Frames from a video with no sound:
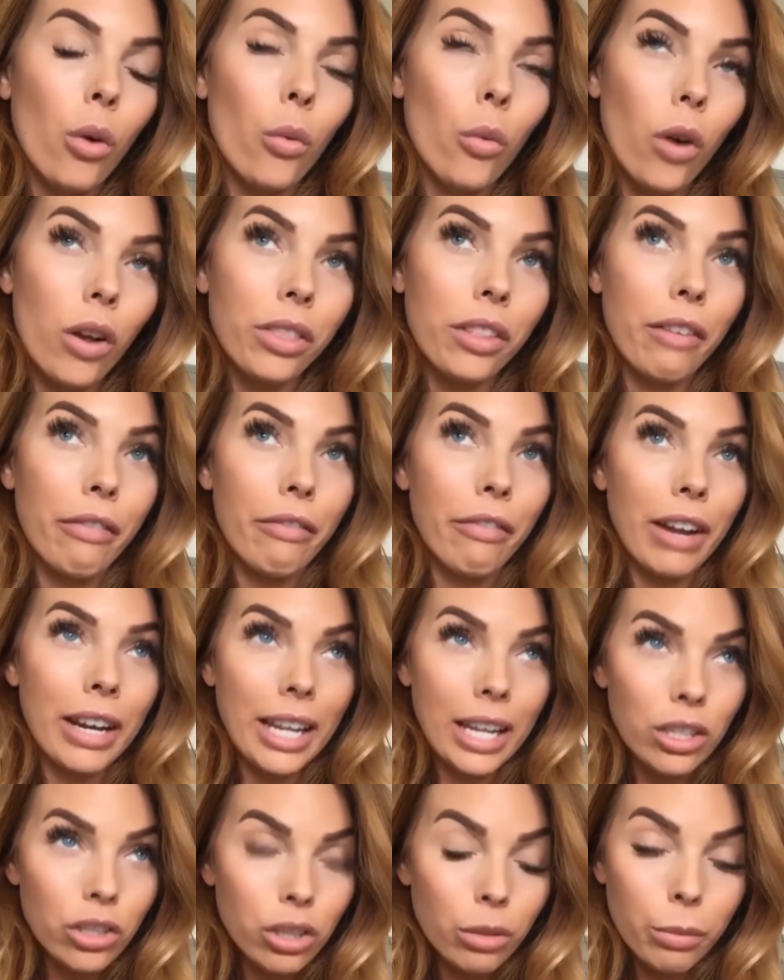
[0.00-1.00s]
one, the
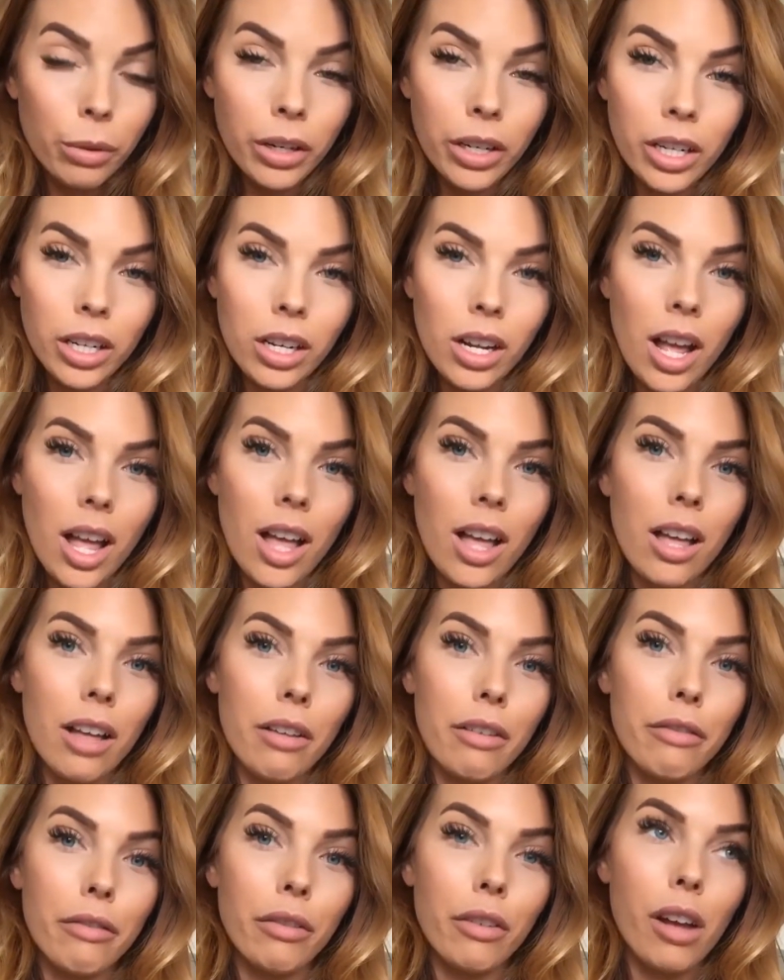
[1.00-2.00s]
financial burden
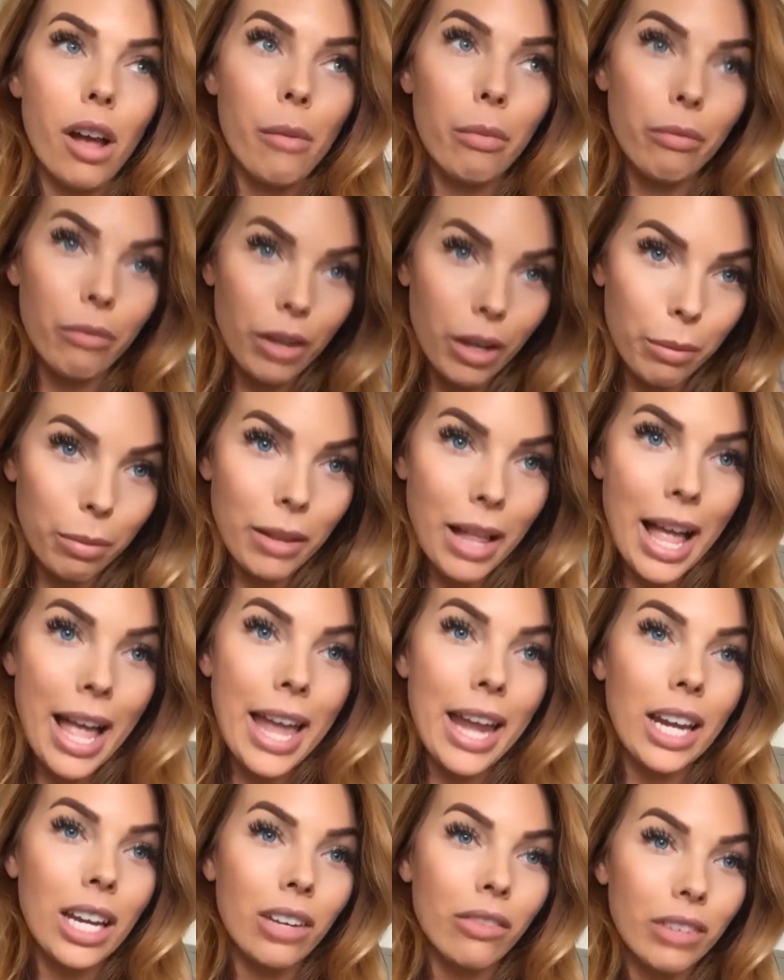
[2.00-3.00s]
of
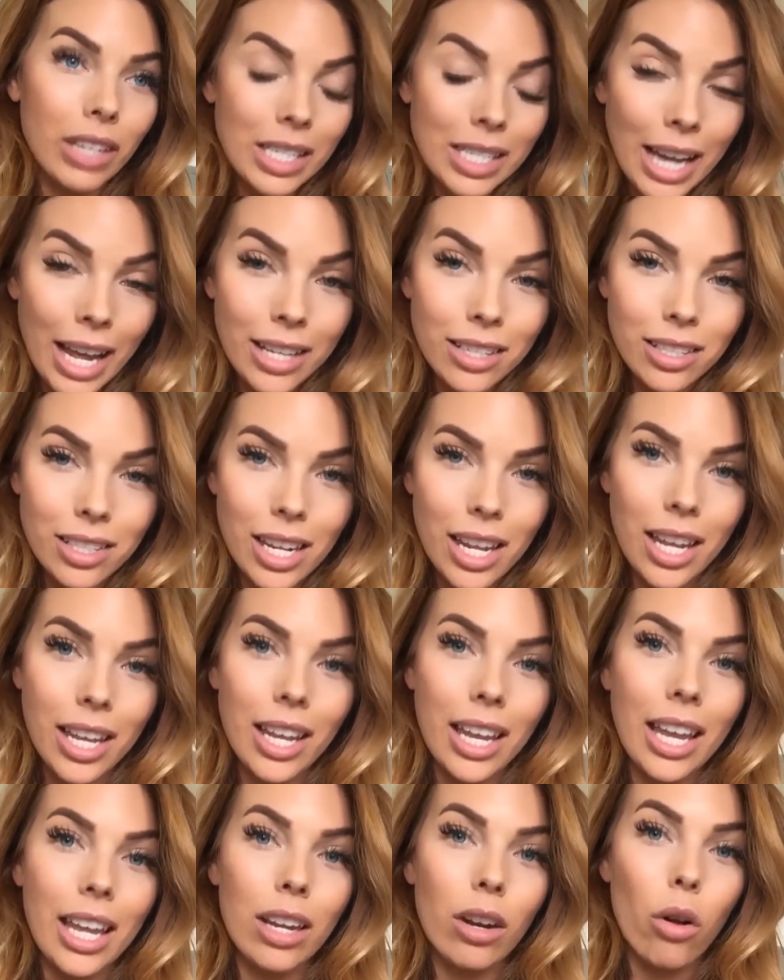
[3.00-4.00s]
reapplying and
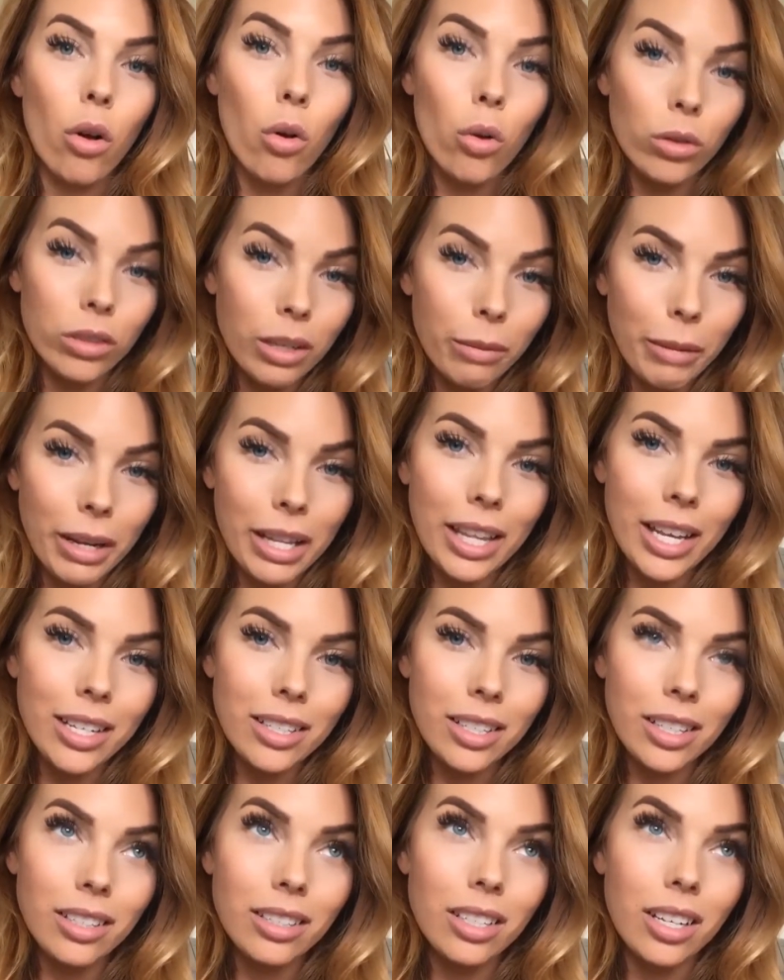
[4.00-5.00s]
retesting and holding my
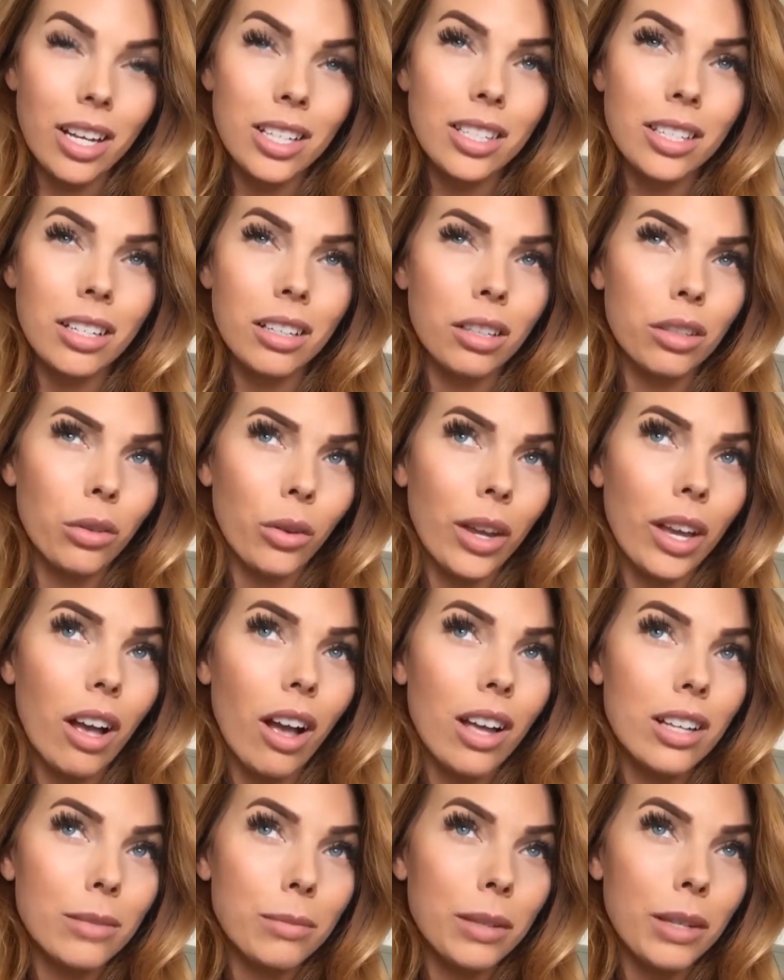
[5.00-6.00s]
license, because in Illinois it
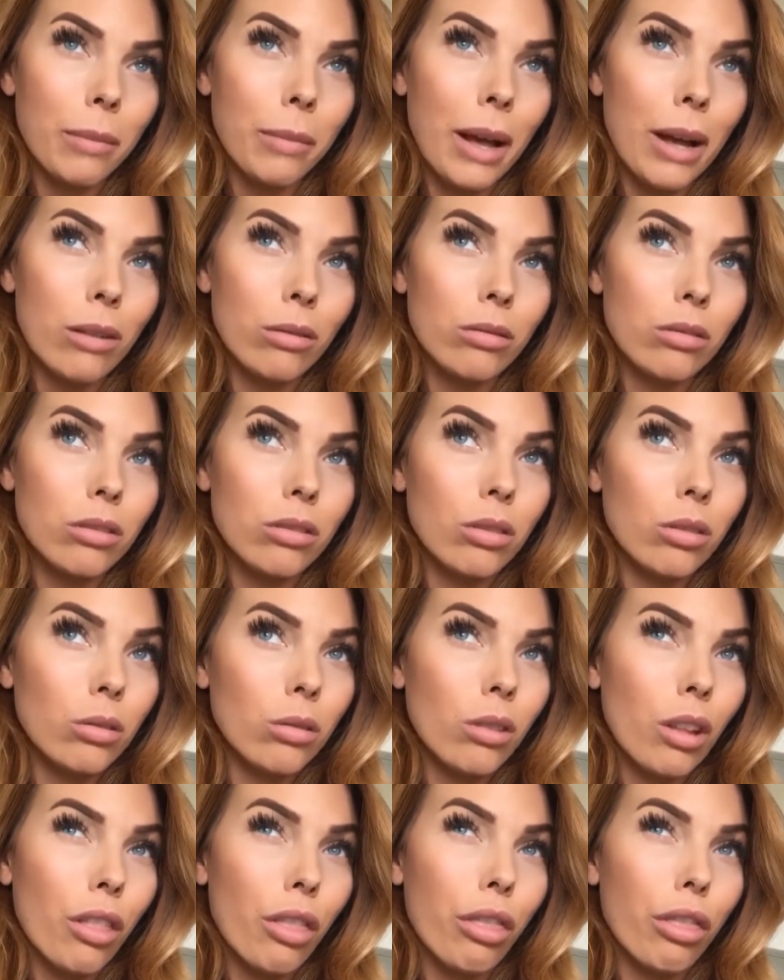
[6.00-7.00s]
cost me about
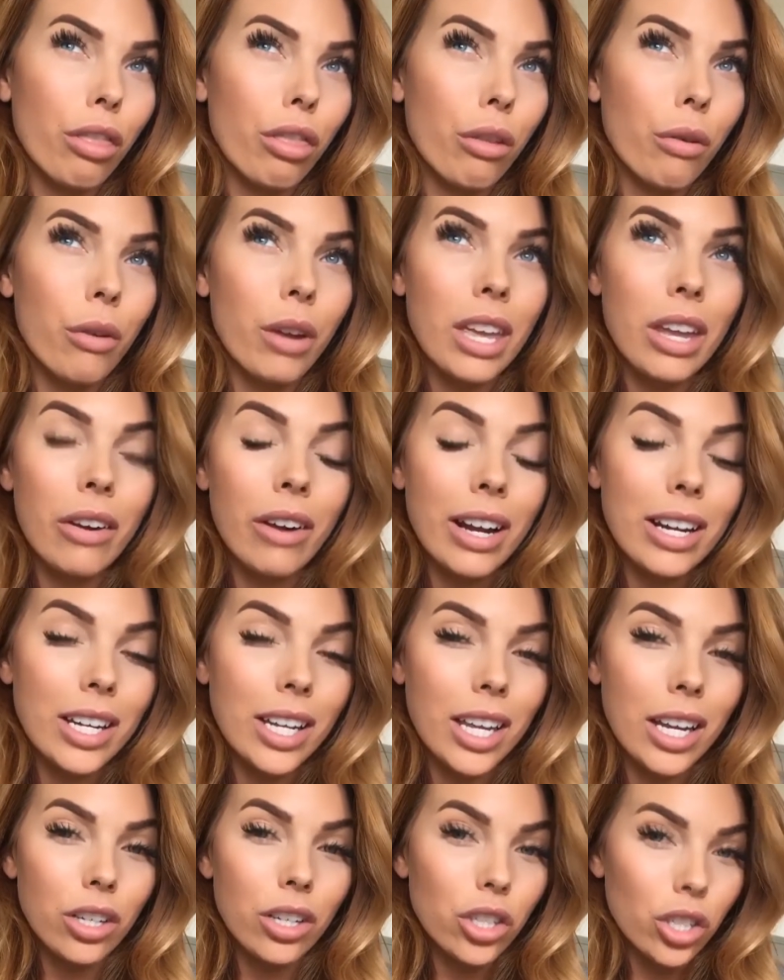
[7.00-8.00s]
$2 to $3 grand a
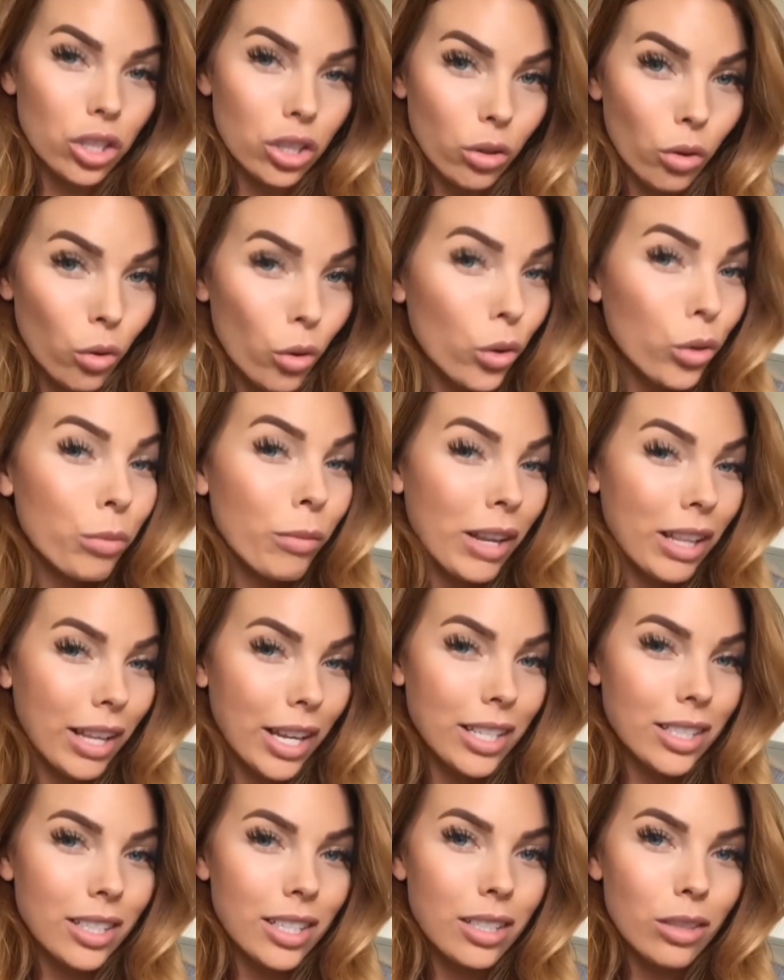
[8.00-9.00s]
just to hold my
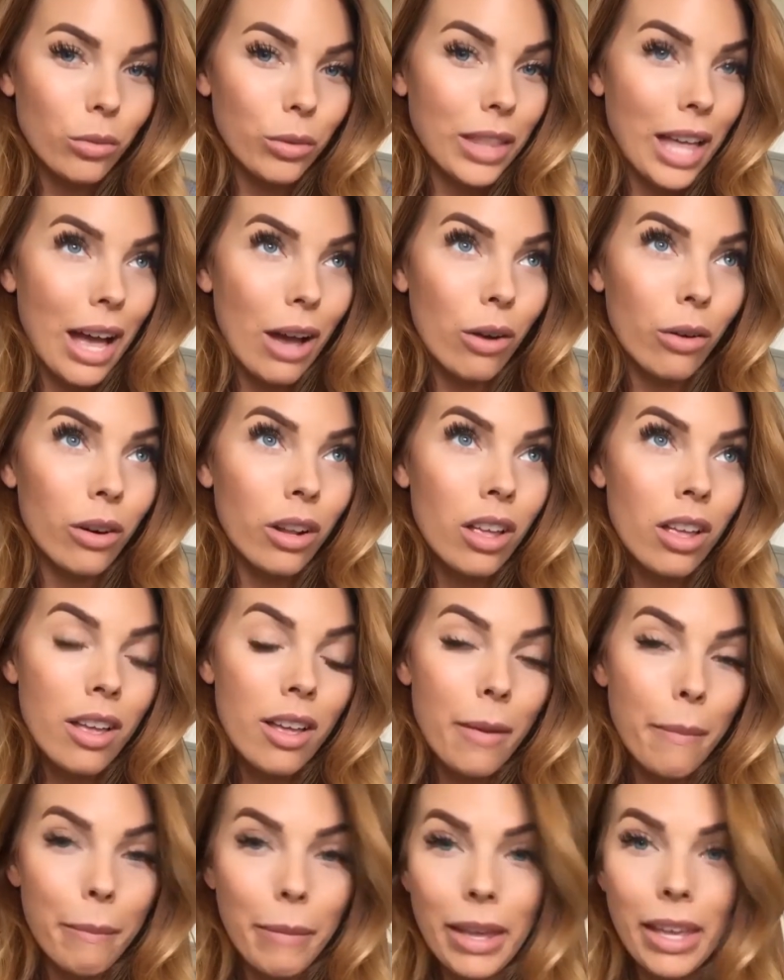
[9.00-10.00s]
license without
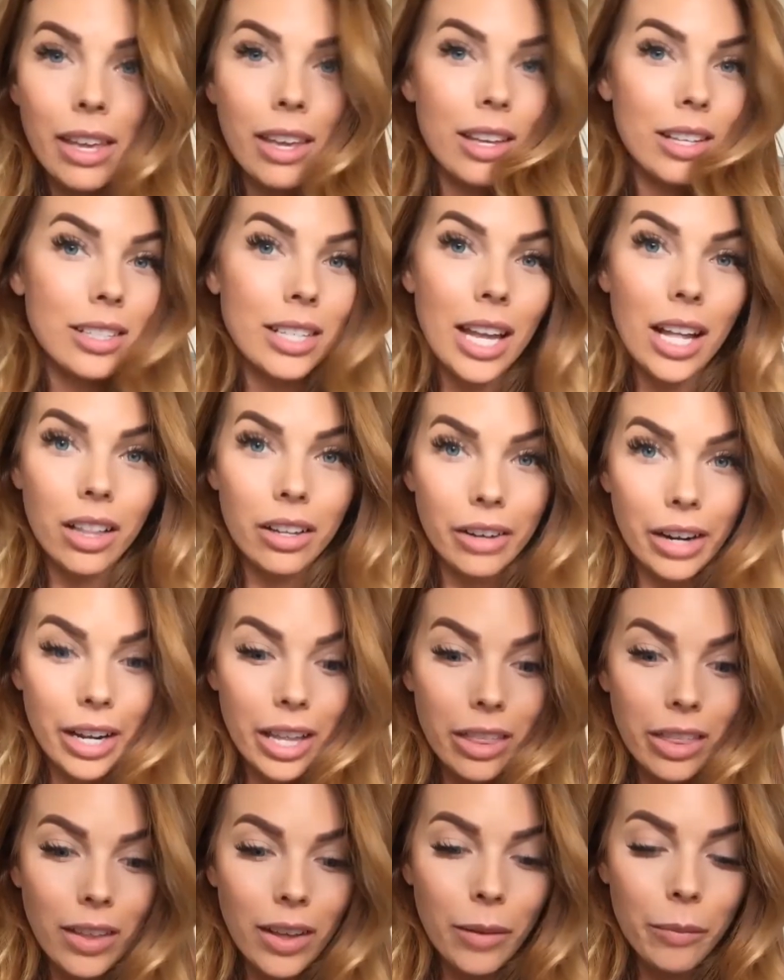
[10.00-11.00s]
making a sale or
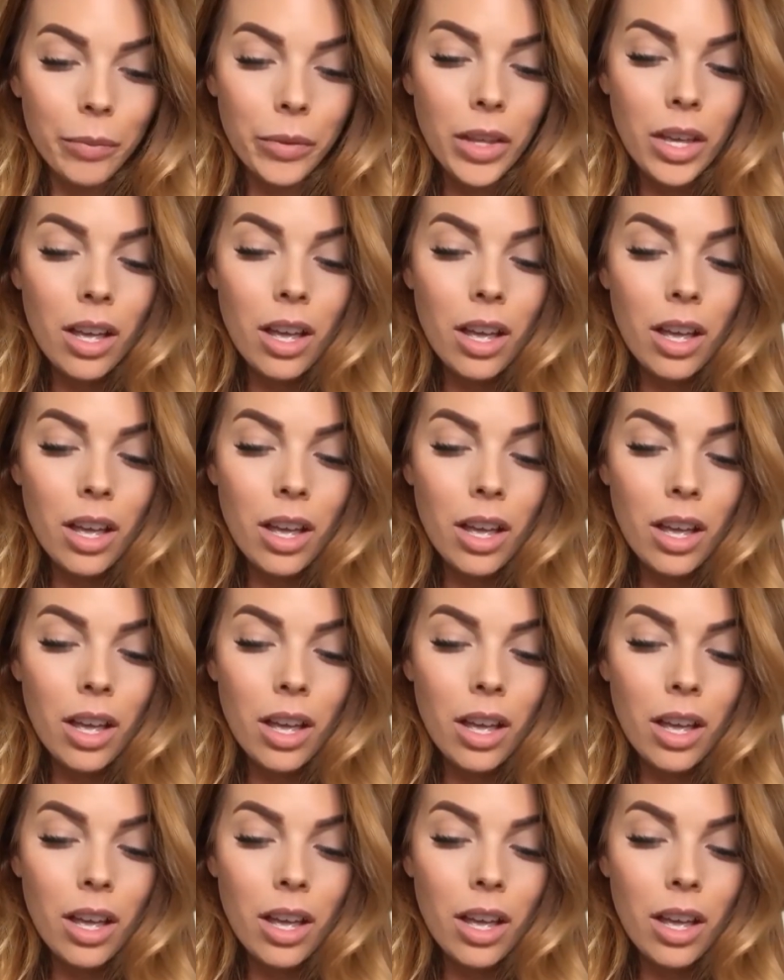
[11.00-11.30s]
anything.